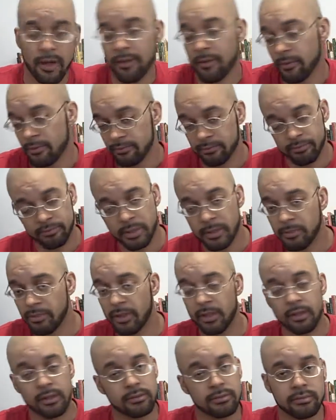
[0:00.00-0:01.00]
Other
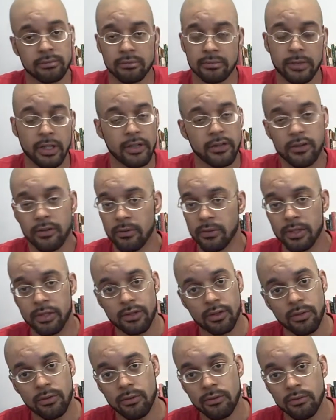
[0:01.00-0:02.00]
people are into
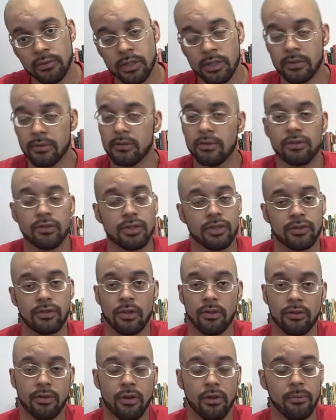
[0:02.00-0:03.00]
it too, and you just
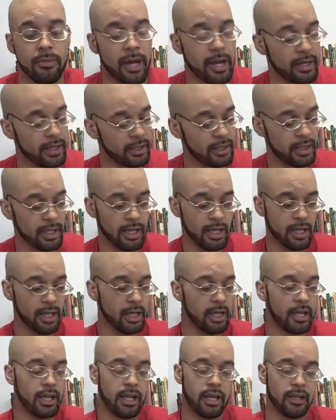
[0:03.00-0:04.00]
don't know about it,
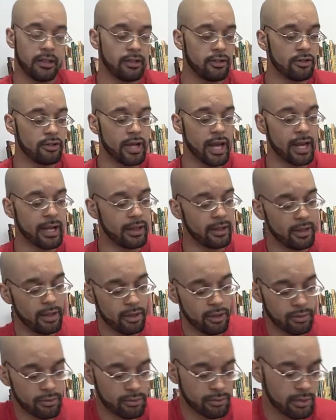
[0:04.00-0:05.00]
and you're not
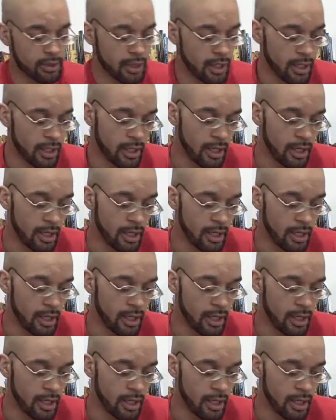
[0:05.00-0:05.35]
alone.